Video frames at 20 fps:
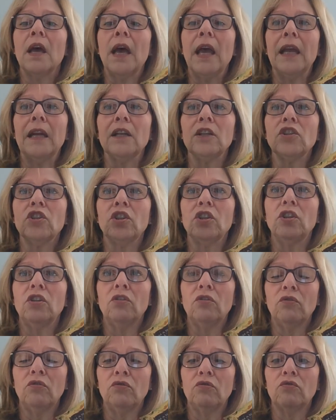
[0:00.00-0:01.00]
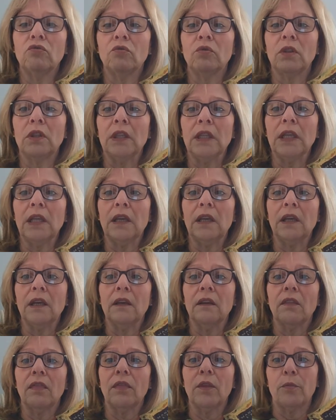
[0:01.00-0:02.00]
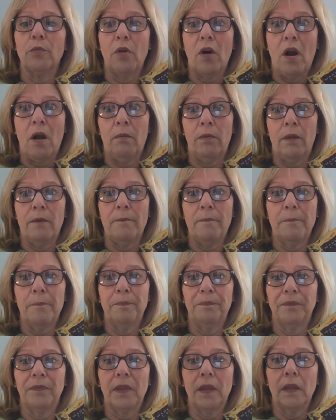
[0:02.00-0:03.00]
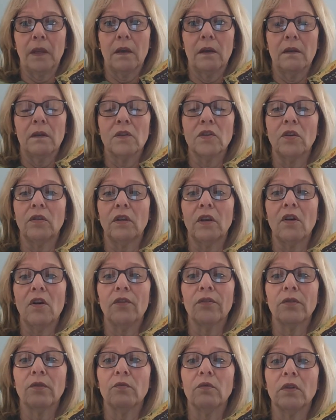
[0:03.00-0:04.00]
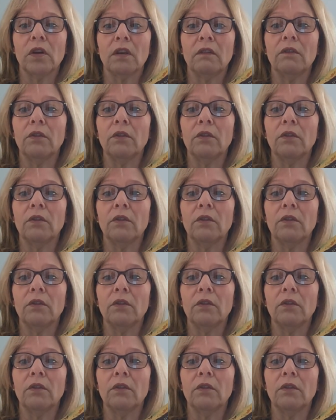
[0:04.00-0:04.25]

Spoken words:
and it's usually the problem. So the author will give